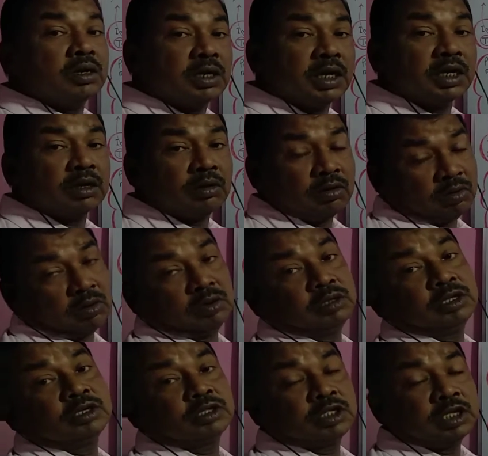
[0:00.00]
take all
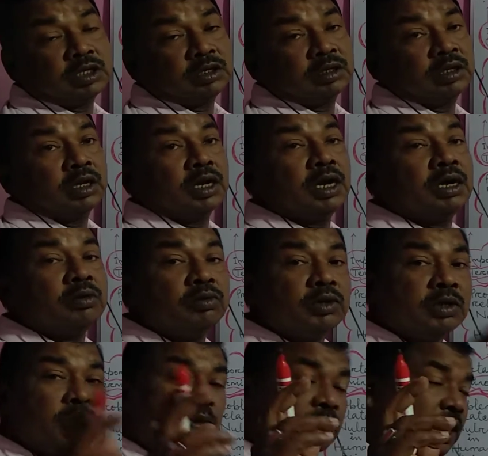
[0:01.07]
these things and we
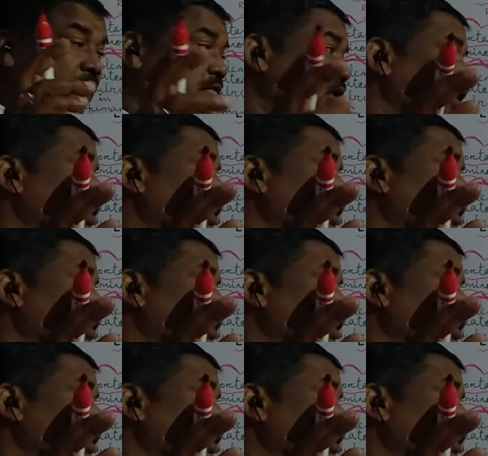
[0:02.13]
utilize